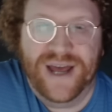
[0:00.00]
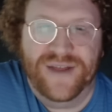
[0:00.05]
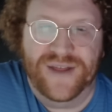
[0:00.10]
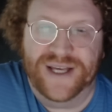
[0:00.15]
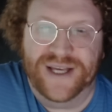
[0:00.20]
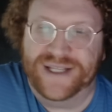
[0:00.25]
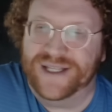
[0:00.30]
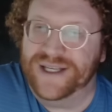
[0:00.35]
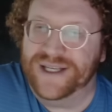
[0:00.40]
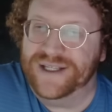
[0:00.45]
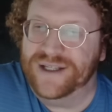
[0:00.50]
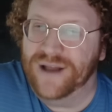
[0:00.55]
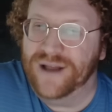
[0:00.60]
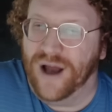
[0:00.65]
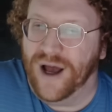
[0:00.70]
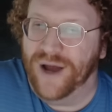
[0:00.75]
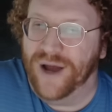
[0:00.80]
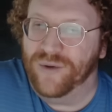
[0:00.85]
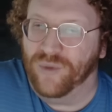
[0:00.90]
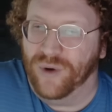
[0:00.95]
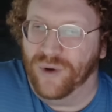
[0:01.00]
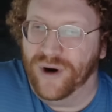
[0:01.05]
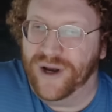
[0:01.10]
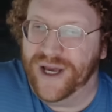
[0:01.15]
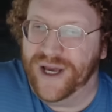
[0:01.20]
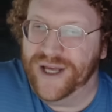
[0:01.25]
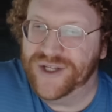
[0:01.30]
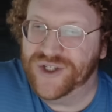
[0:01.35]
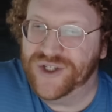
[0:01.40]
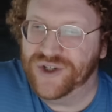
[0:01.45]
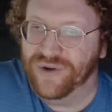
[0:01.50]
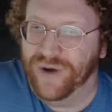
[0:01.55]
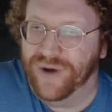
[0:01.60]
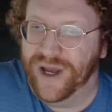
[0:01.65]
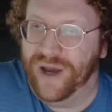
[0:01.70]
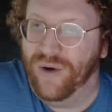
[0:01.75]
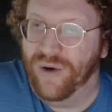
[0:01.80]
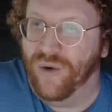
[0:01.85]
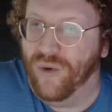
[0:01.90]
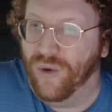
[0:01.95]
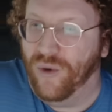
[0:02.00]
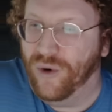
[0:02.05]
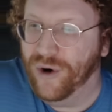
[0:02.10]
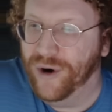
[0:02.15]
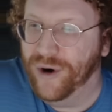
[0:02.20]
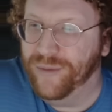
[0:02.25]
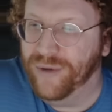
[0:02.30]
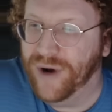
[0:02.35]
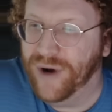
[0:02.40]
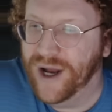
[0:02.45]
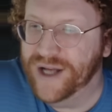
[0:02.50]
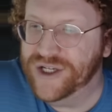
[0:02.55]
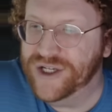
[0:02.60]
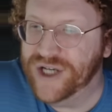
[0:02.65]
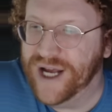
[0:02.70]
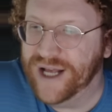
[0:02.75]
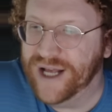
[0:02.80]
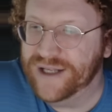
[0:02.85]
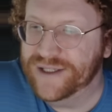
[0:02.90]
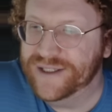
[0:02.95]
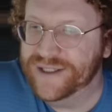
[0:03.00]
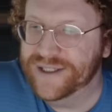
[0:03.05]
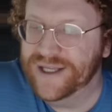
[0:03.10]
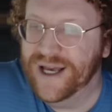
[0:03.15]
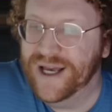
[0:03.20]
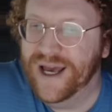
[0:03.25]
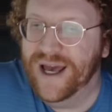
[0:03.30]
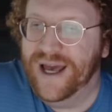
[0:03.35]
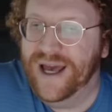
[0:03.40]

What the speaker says: this is not work history or projects.